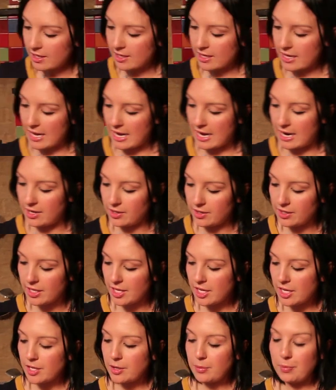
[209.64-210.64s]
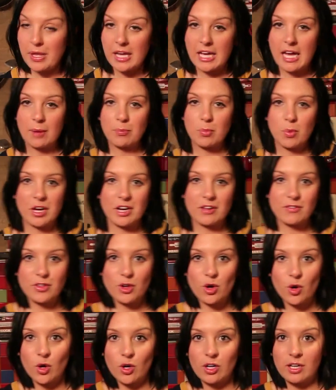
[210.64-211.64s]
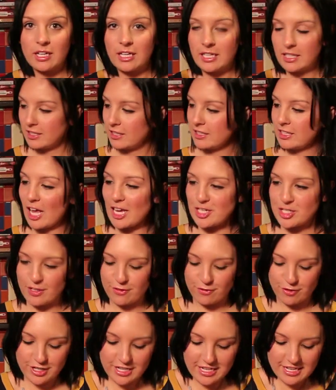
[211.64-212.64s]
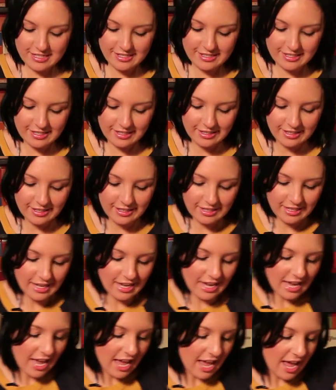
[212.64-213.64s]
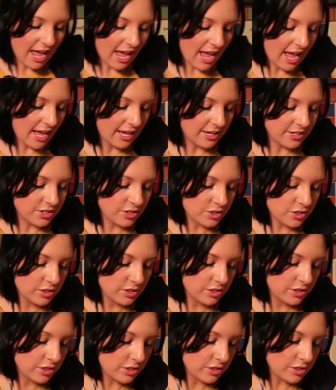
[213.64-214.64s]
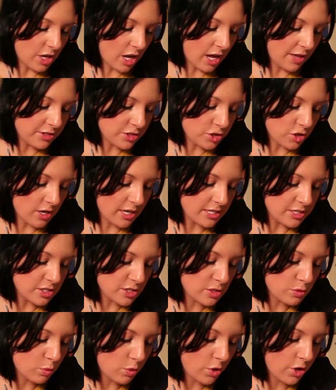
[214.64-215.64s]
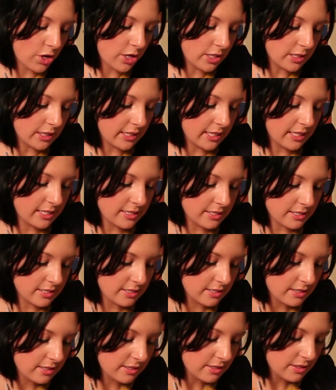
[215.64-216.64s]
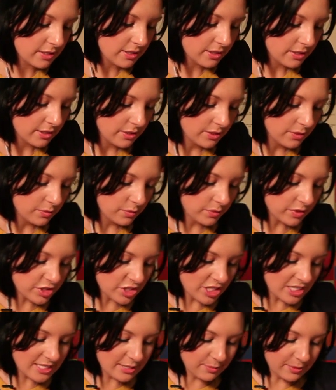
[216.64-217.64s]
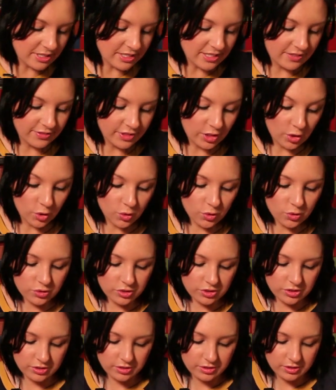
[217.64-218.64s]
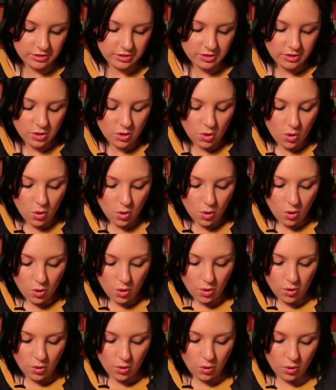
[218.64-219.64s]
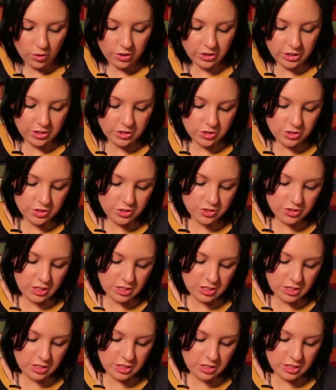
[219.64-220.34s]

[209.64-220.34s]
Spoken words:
Now, pick up one of your lychee fritters, and you can either try and swirl it, which is a bit difficult, or you can use